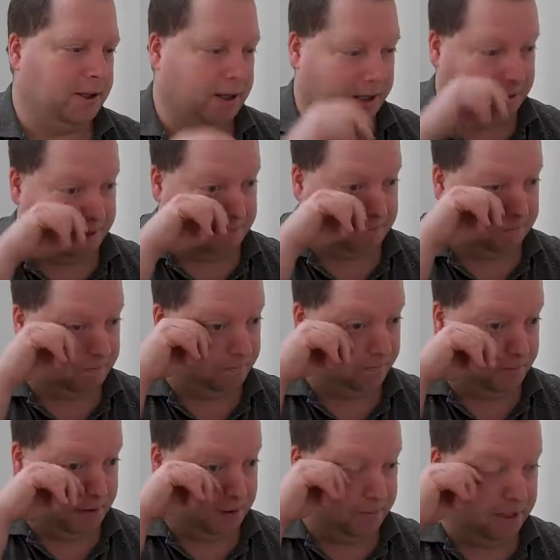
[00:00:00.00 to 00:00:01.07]
Um,
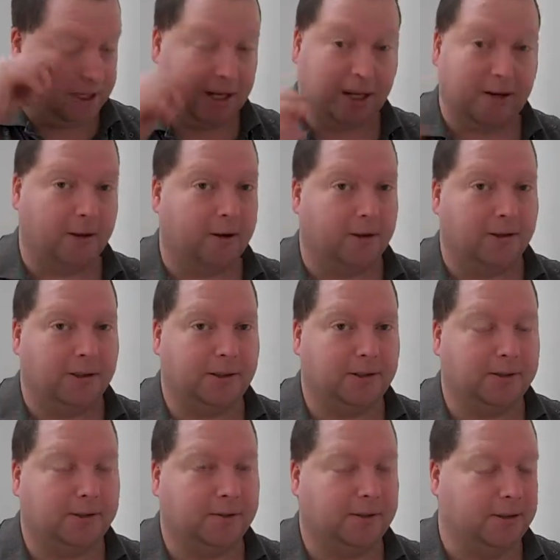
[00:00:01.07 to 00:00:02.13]
it may not hurt,
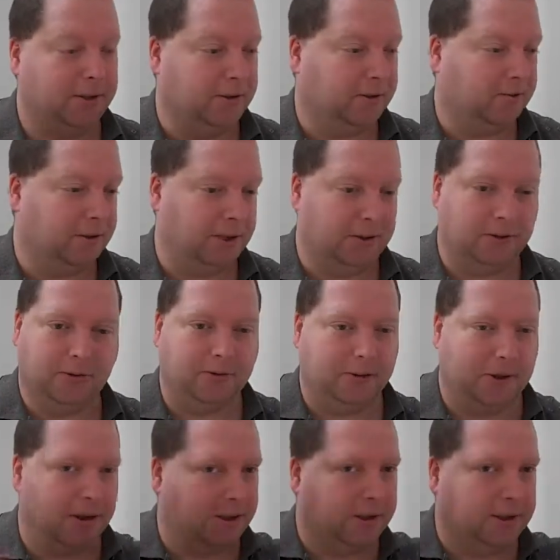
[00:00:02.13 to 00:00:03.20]
you know, when you're doing
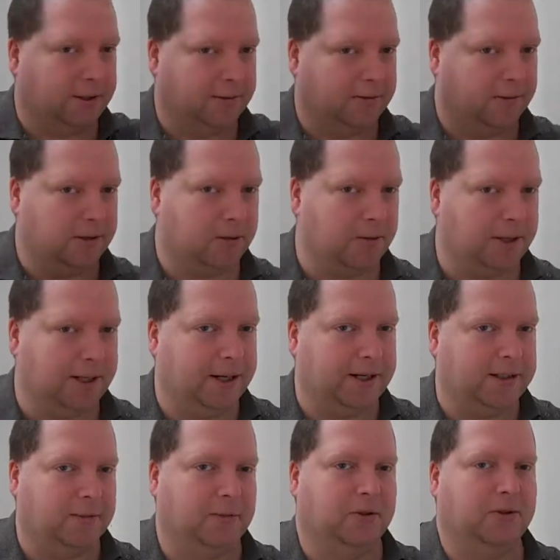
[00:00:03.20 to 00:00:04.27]
120
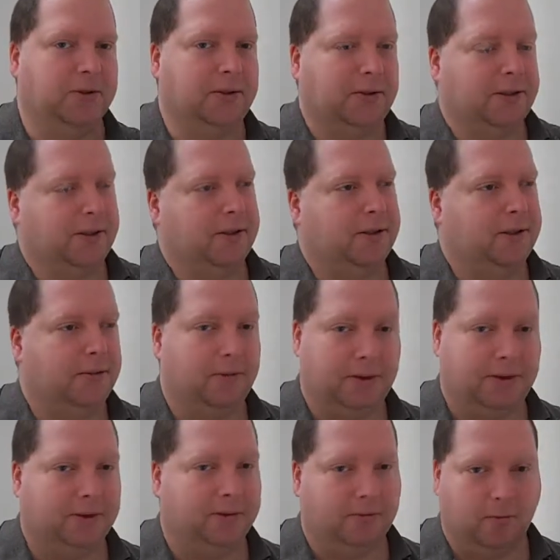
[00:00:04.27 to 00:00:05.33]
decibels,
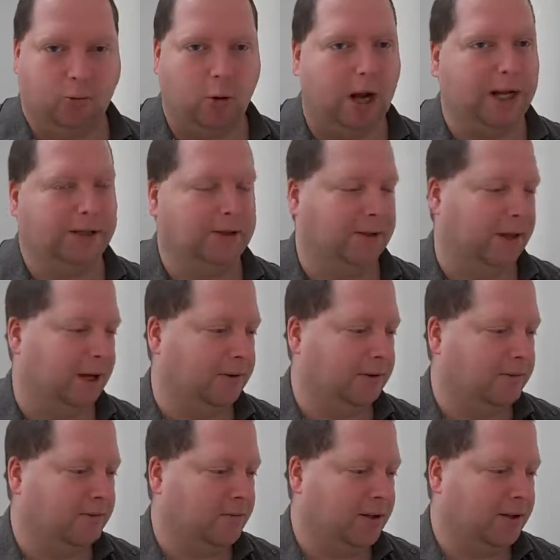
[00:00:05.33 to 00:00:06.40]
which is way too loud.
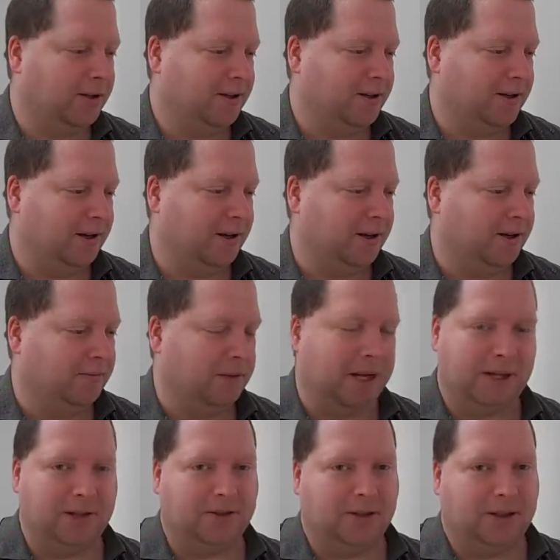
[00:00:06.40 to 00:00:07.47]
Um,
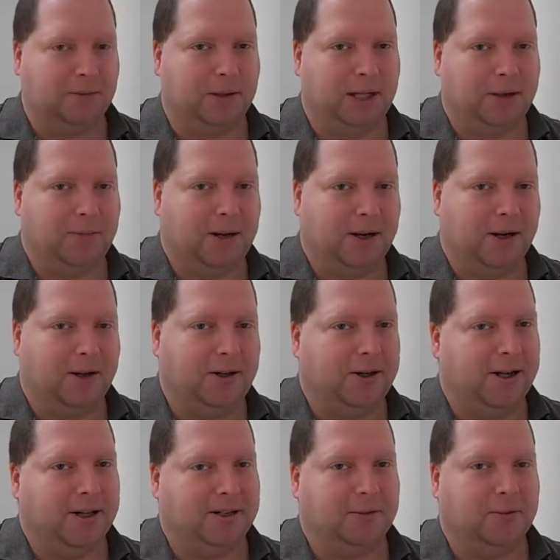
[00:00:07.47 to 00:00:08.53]
I usually play about
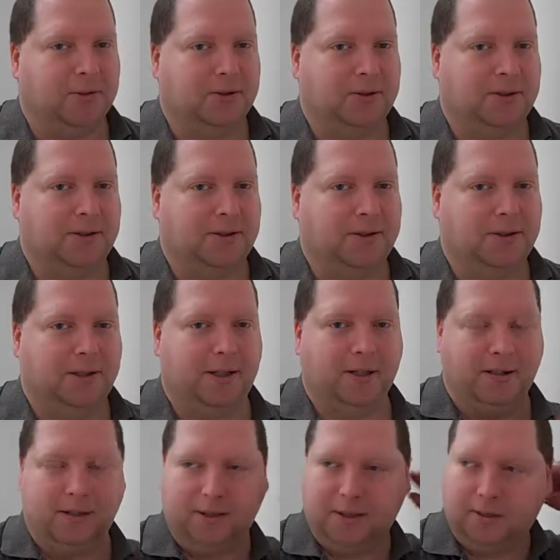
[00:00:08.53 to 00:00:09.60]
100 decibels
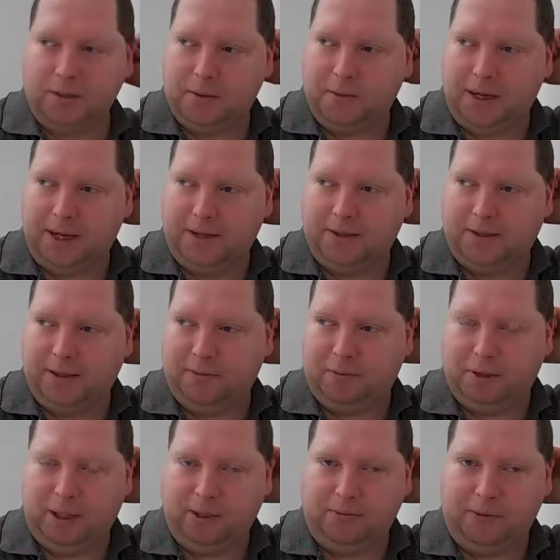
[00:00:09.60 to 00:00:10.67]
in some of the bands I've
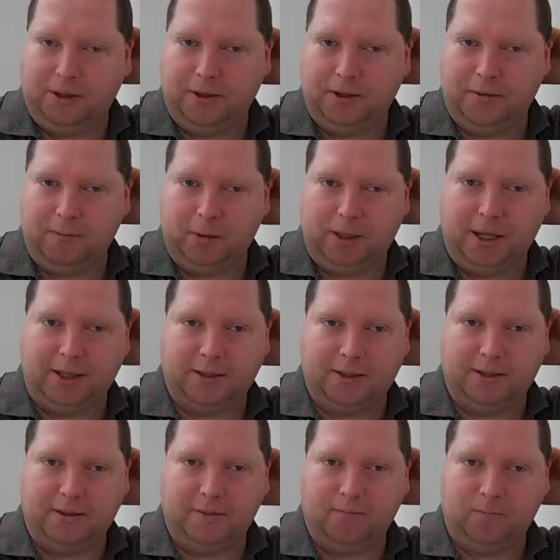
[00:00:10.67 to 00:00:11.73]
played with, but
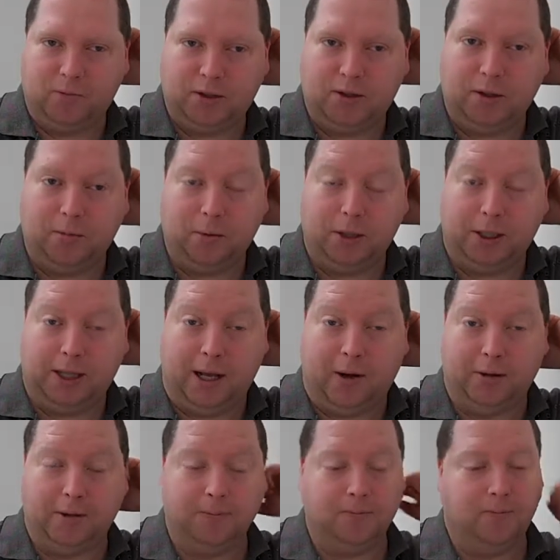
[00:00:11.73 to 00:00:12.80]
that's still pretty loud.